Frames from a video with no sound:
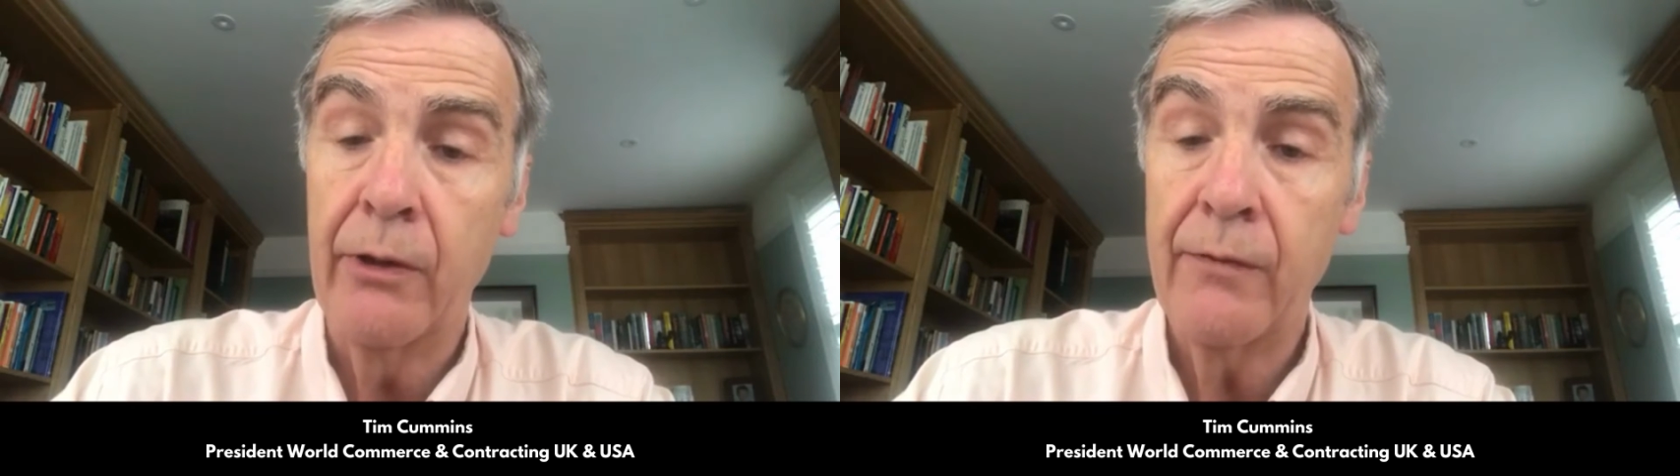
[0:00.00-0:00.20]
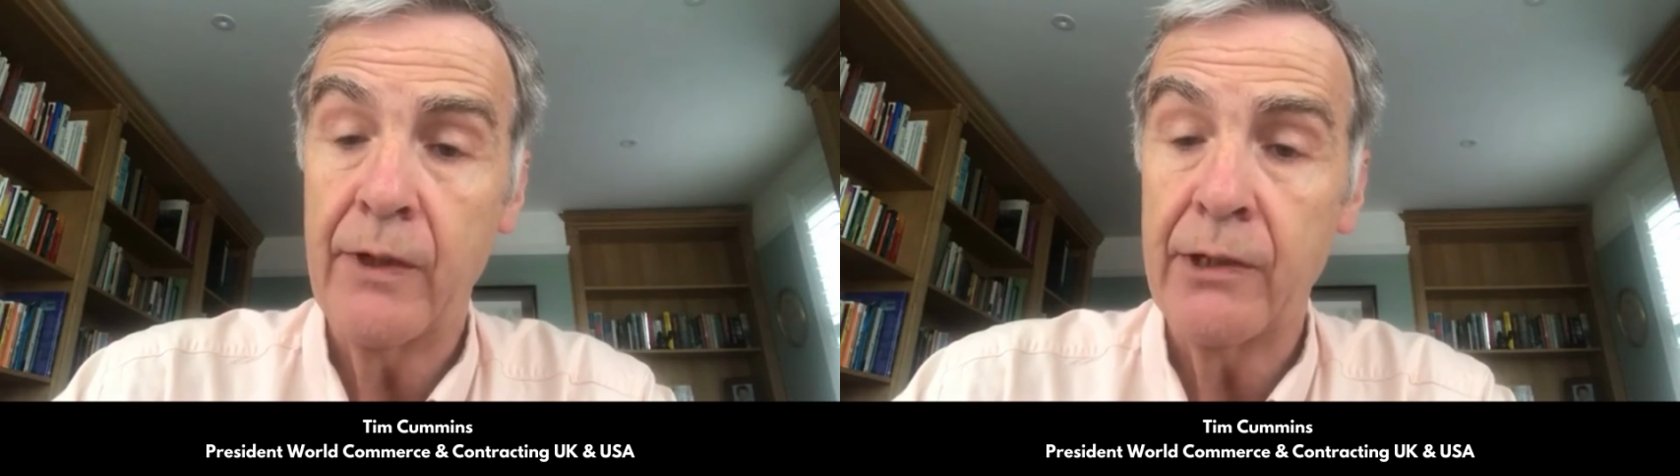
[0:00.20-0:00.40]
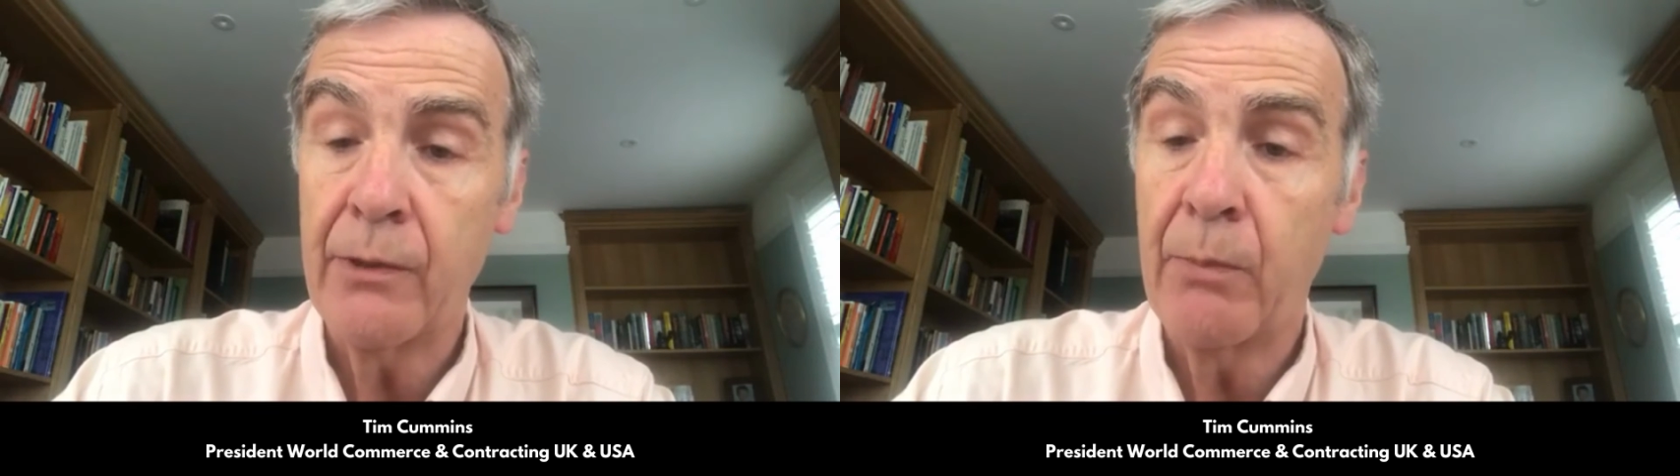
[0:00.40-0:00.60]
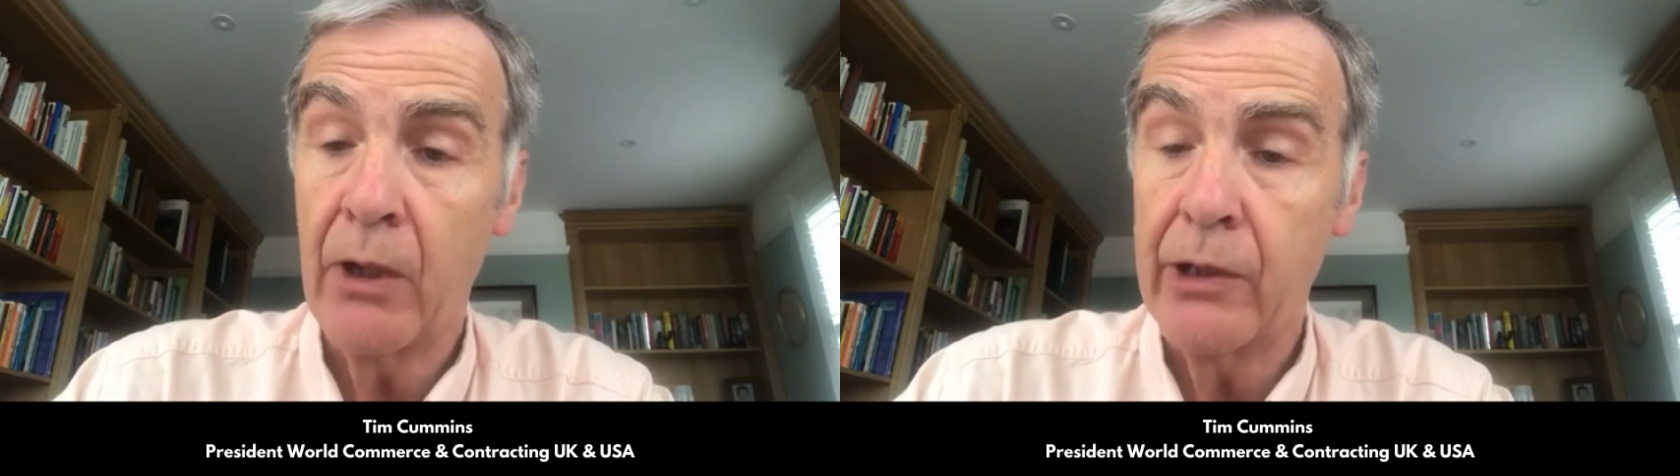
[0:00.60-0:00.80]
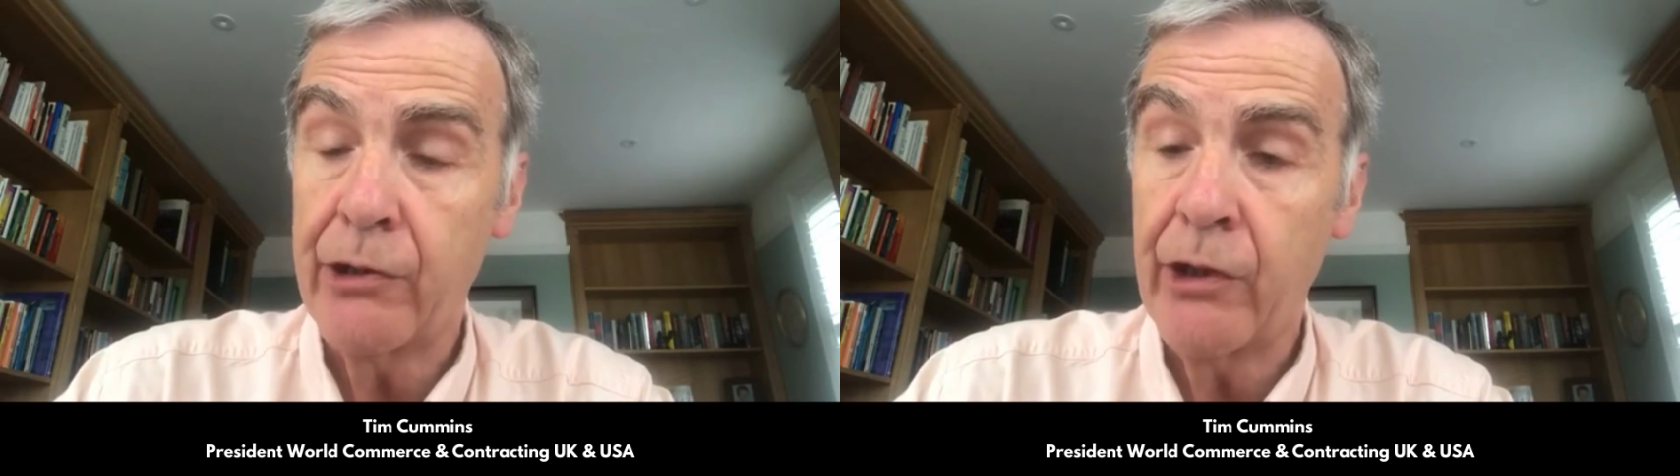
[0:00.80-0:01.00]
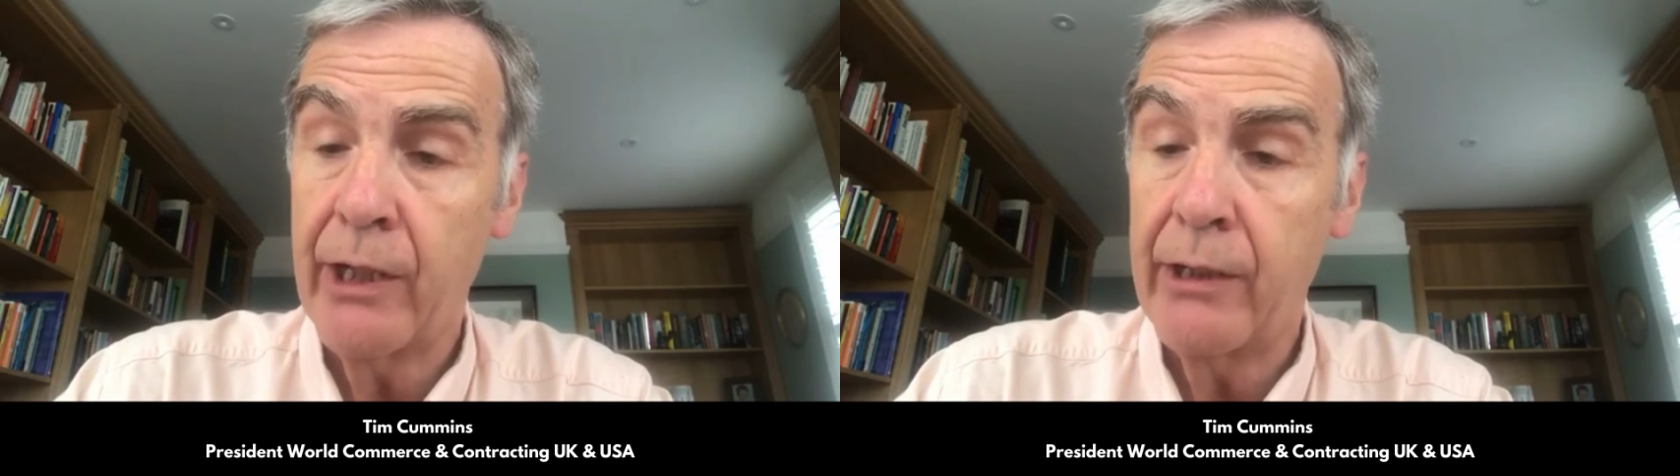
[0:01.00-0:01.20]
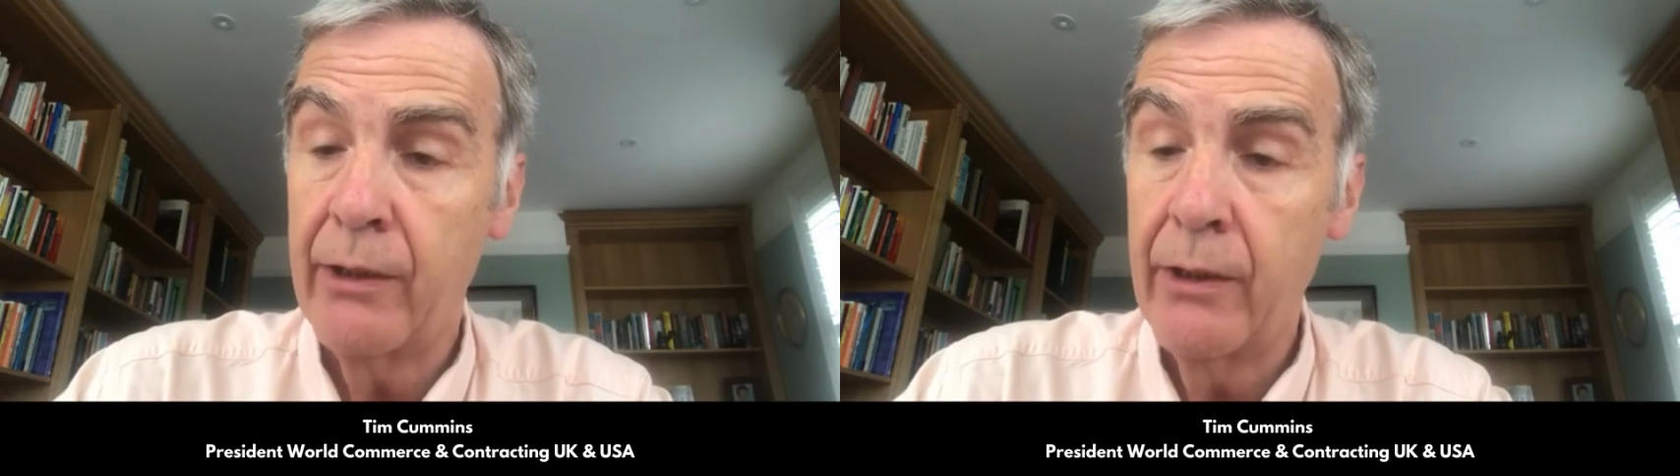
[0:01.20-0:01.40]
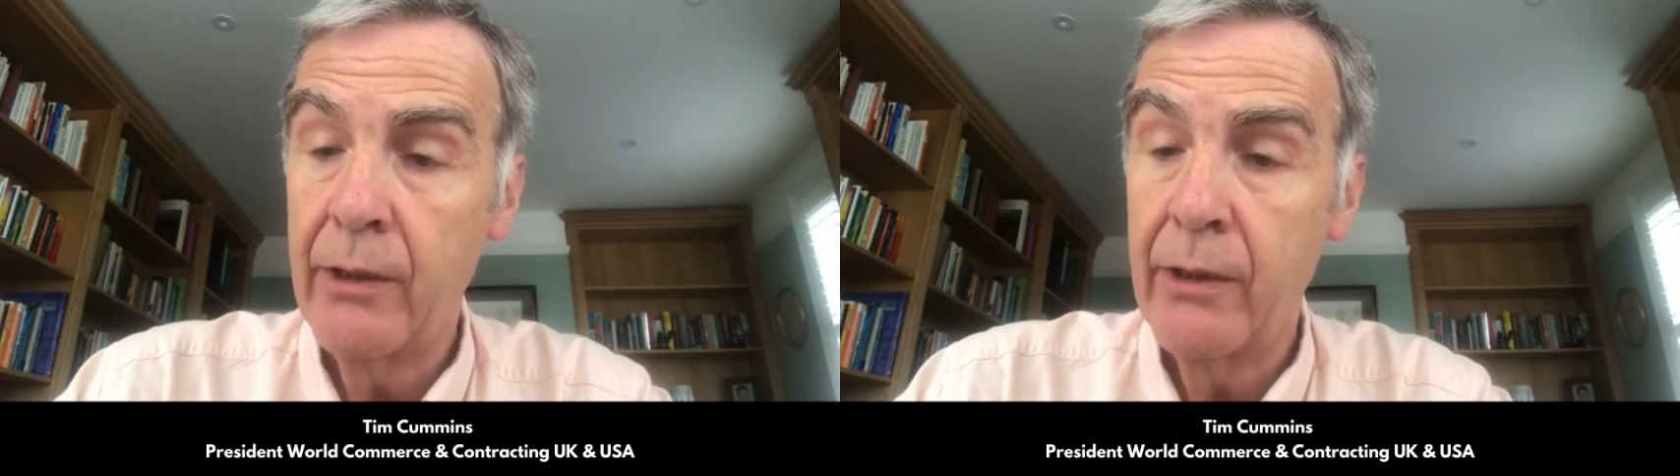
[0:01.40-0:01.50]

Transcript: of their supply chain.